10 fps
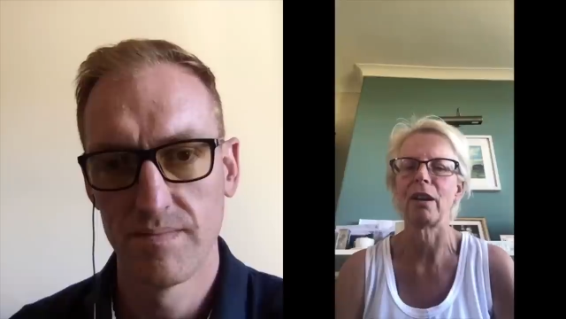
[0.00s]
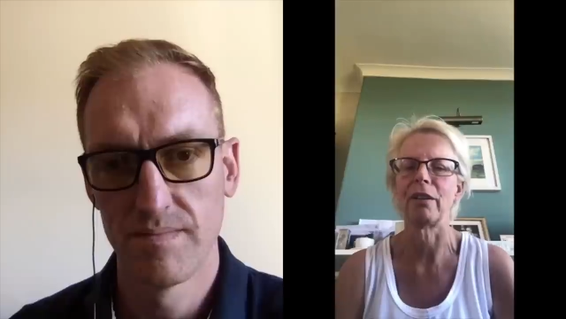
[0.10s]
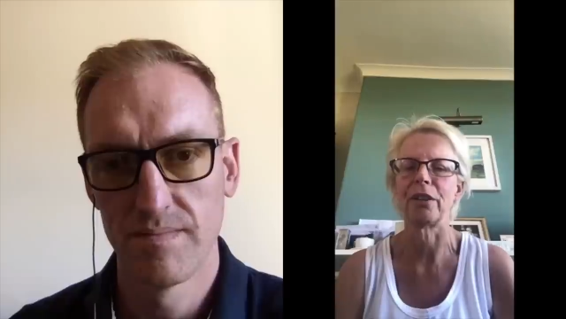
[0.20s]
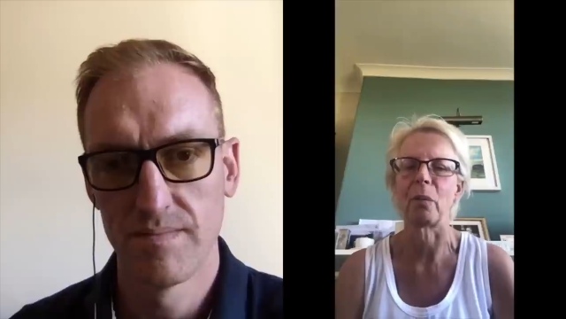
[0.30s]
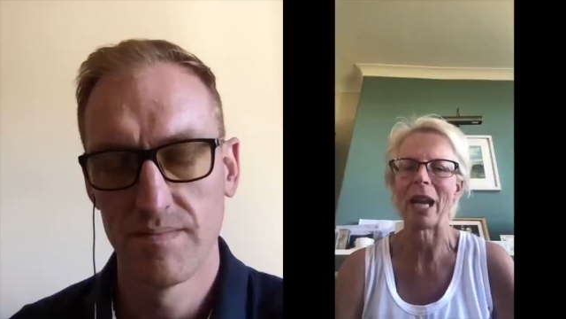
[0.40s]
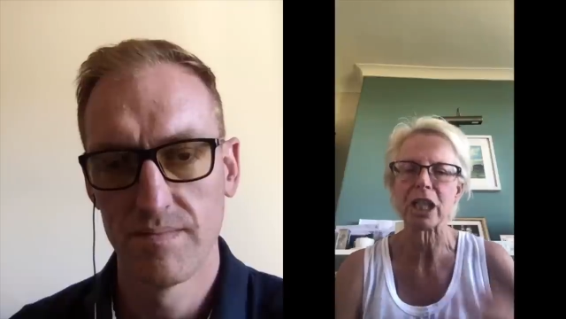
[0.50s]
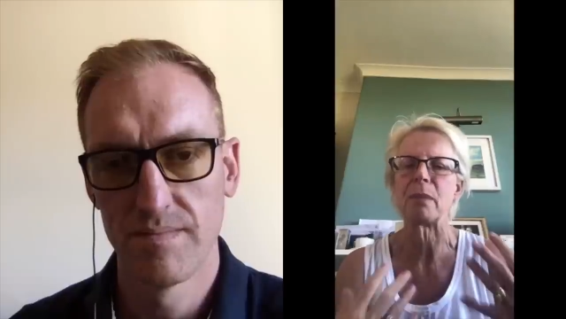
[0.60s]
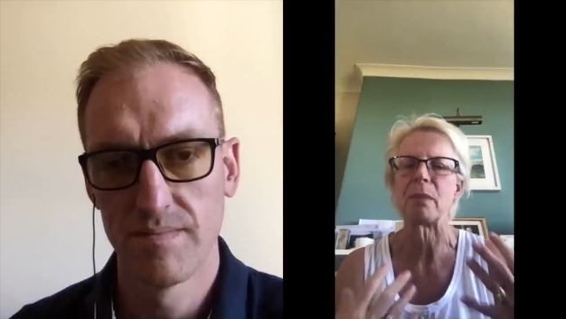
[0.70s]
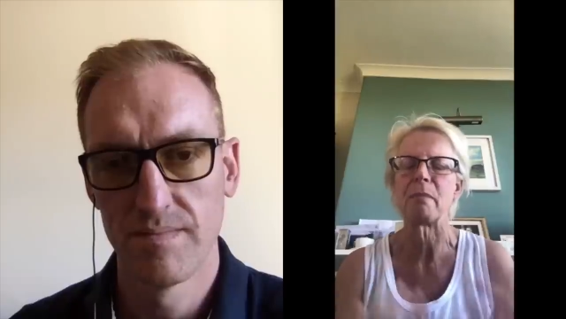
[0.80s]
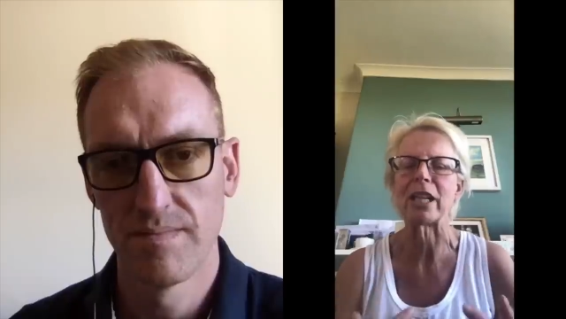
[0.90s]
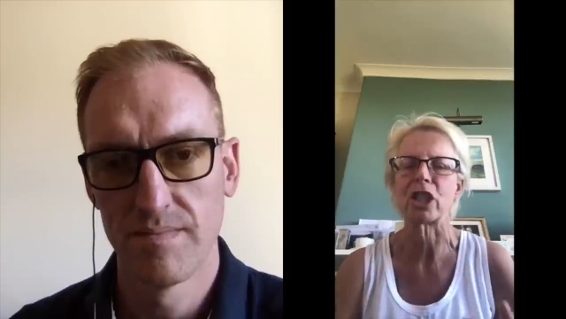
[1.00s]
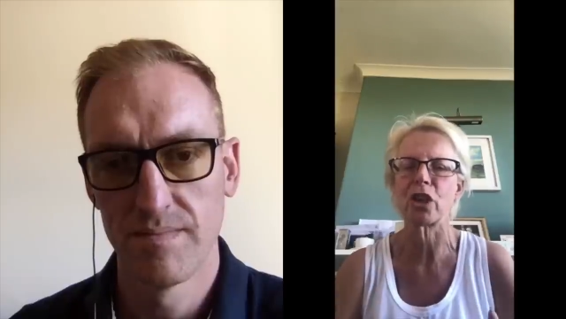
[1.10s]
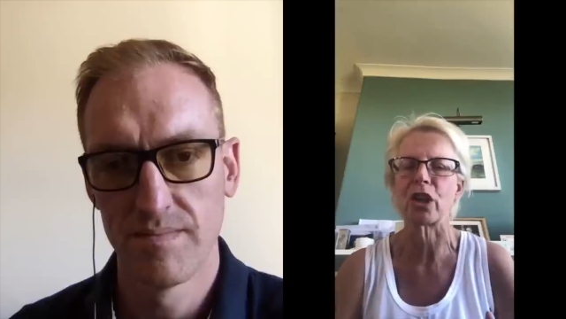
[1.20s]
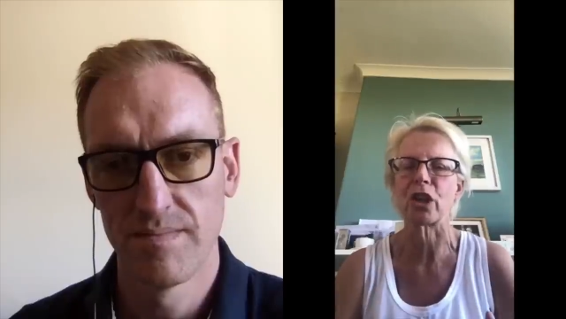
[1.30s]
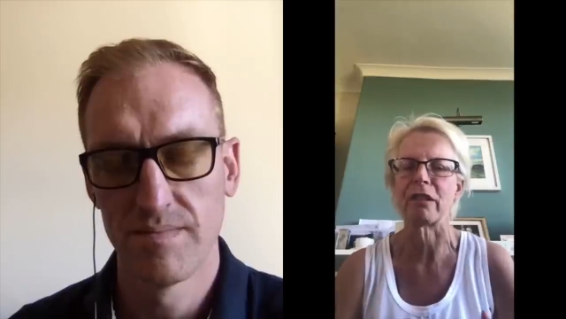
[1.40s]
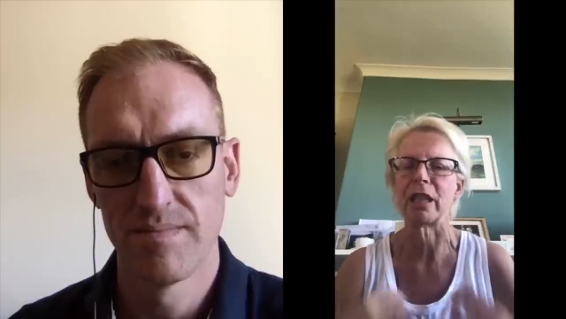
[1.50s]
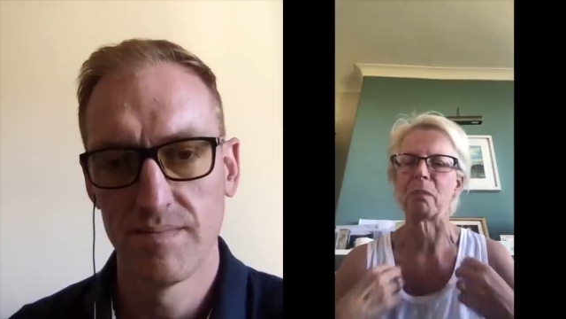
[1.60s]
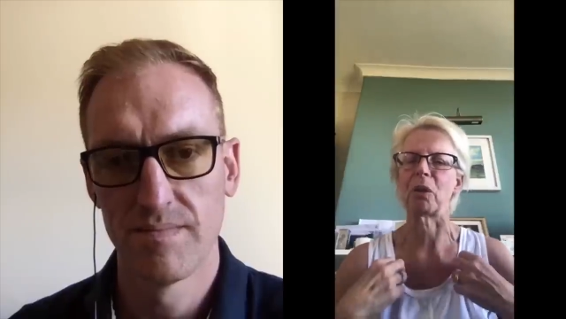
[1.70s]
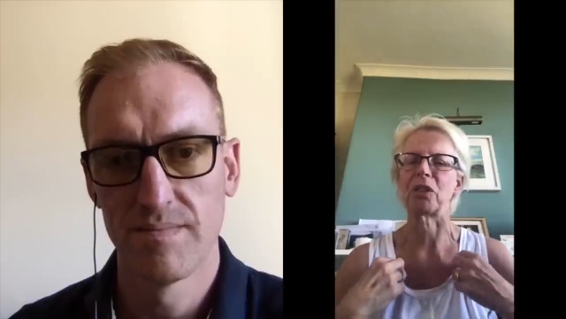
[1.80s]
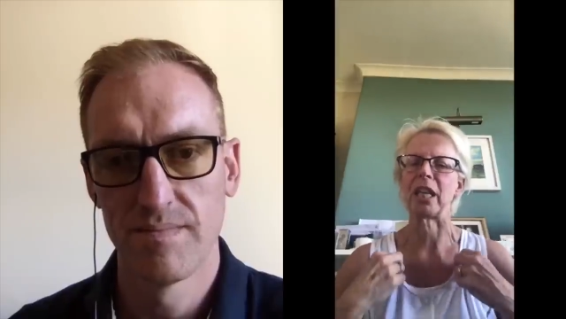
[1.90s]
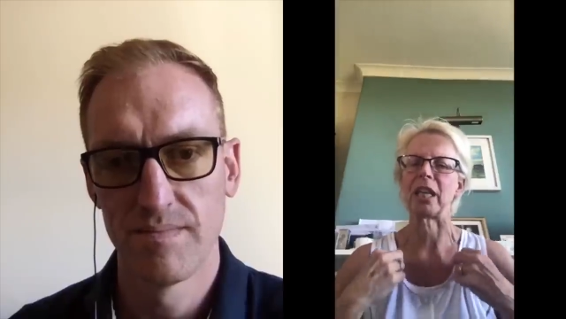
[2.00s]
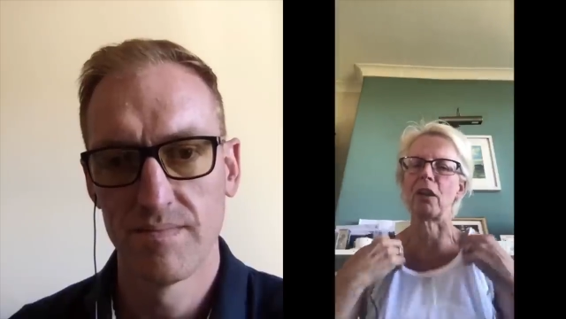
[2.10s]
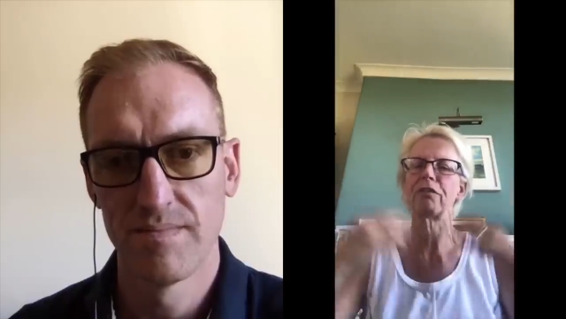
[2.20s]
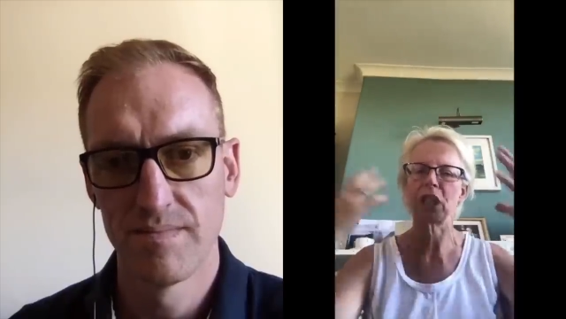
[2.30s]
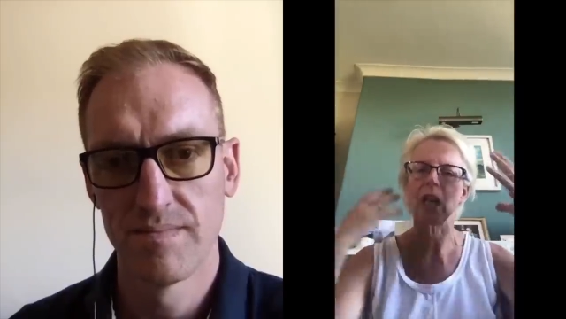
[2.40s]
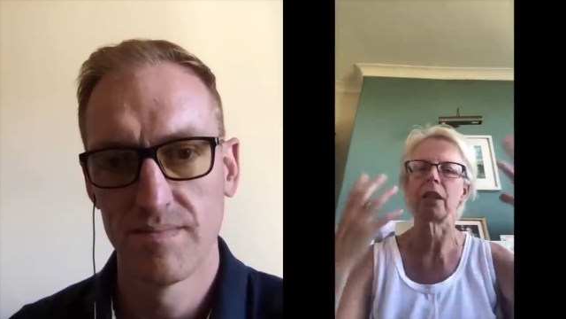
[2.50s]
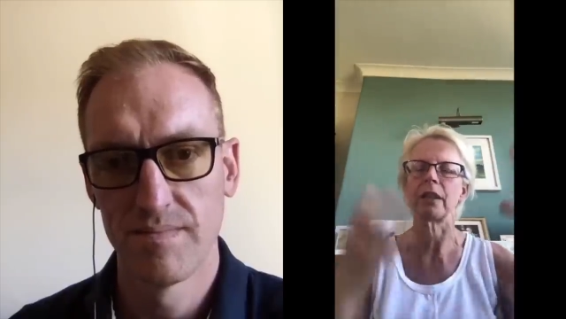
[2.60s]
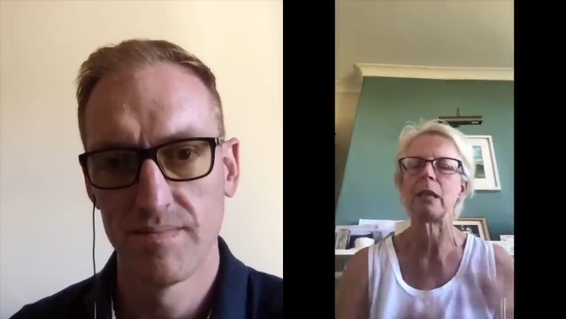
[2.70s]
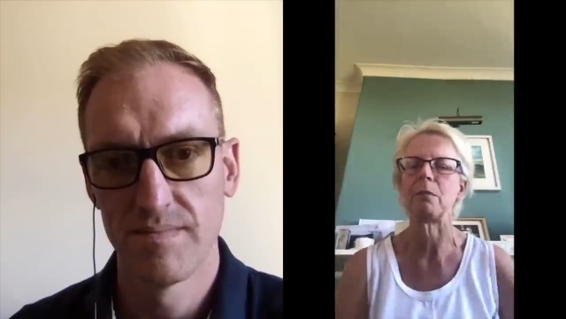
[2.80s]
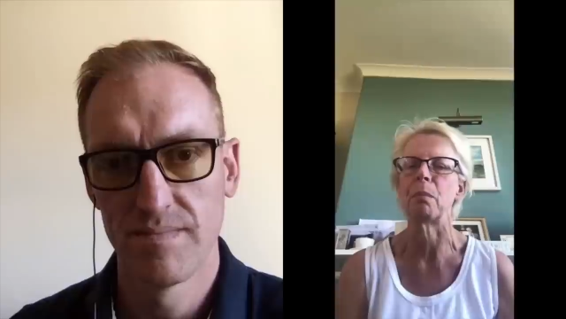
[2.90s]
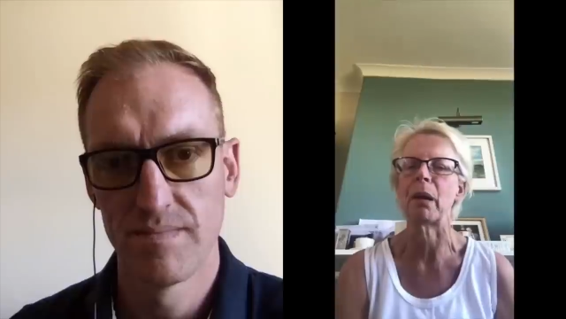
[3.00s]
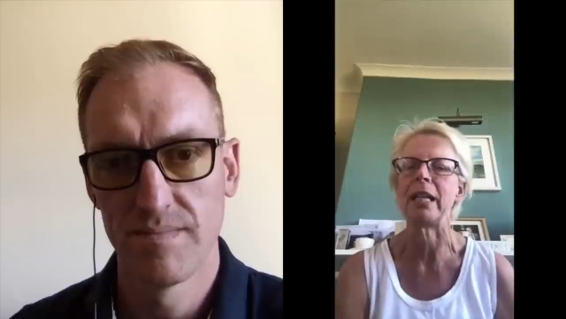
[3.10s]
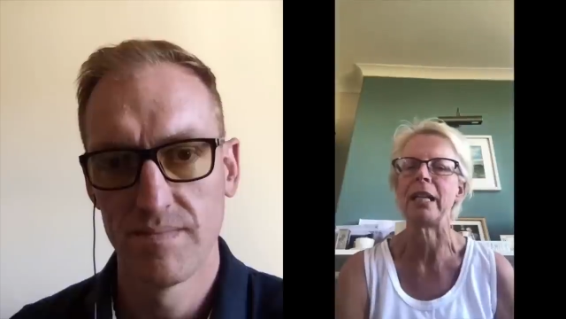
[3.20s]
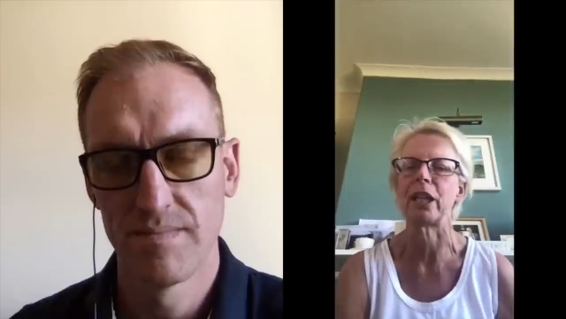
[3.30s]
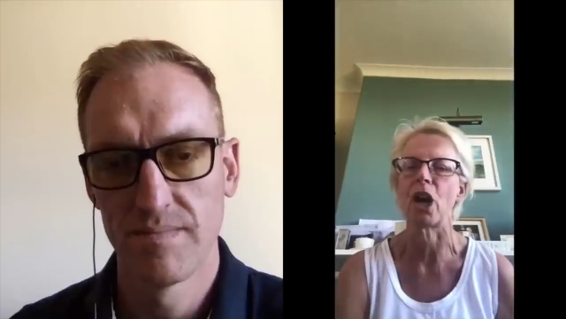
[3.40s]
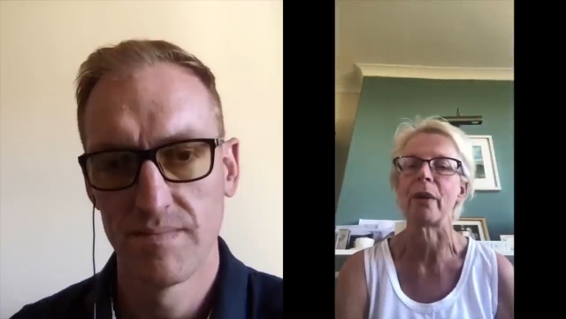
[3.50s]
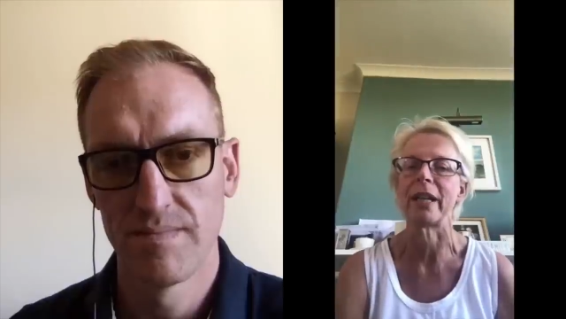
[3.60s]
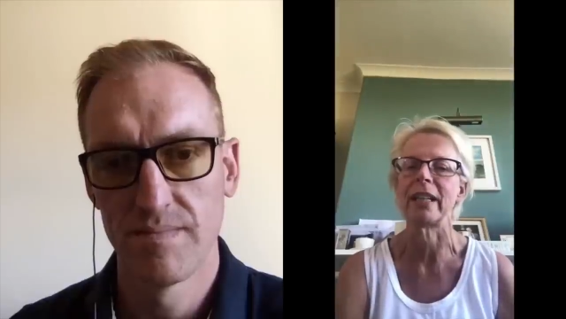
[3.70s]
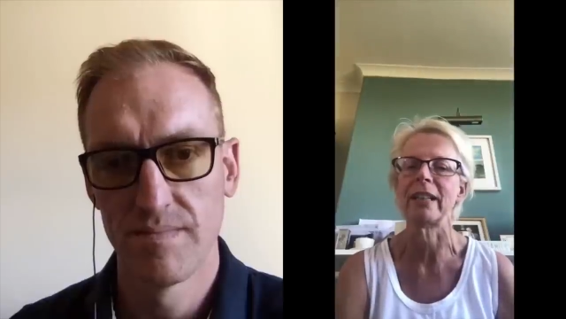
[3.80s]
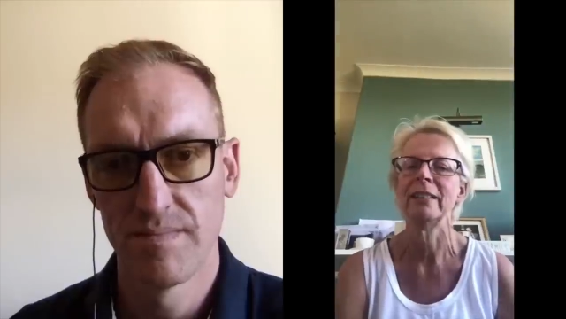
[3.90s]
Speaker 1: that we actually make sugar in the body and enough to kind of keep the brain going.